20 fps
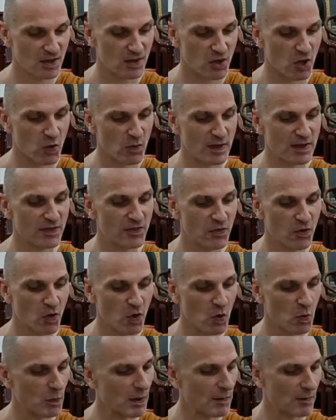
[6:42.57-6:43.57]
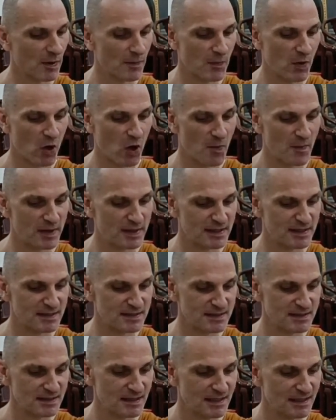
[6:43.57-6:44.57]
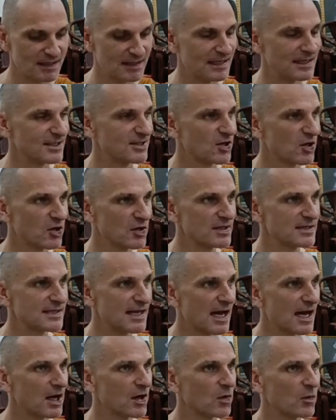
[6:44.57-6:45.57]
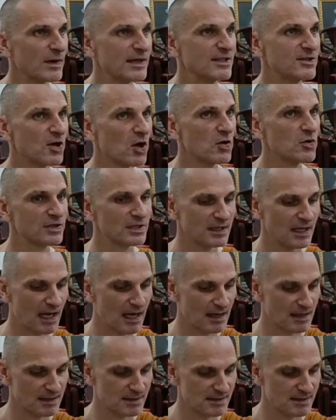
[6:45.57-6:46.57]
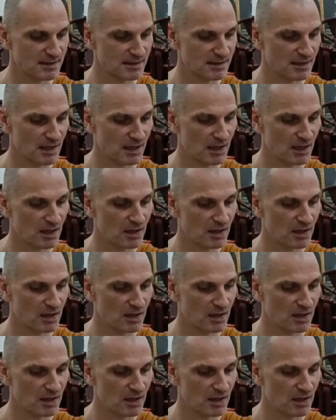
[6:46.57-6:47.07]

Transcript: Though we thought we were permanent, it turns out we don't last.